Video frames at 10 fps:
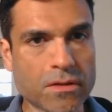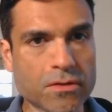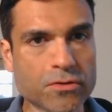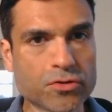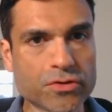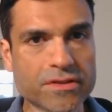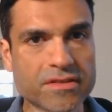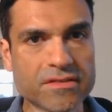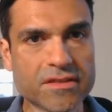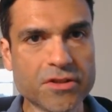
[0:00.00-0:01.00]
So this
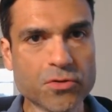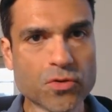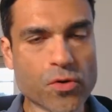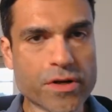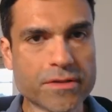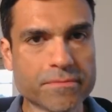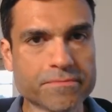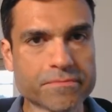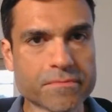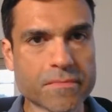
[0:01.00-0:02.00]
is the new code.
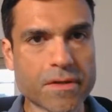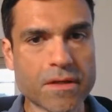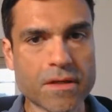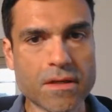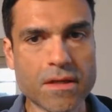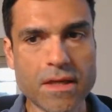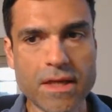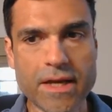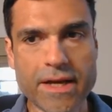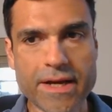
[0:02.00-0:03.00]

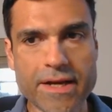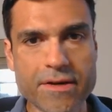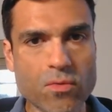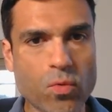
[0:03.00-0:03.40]
And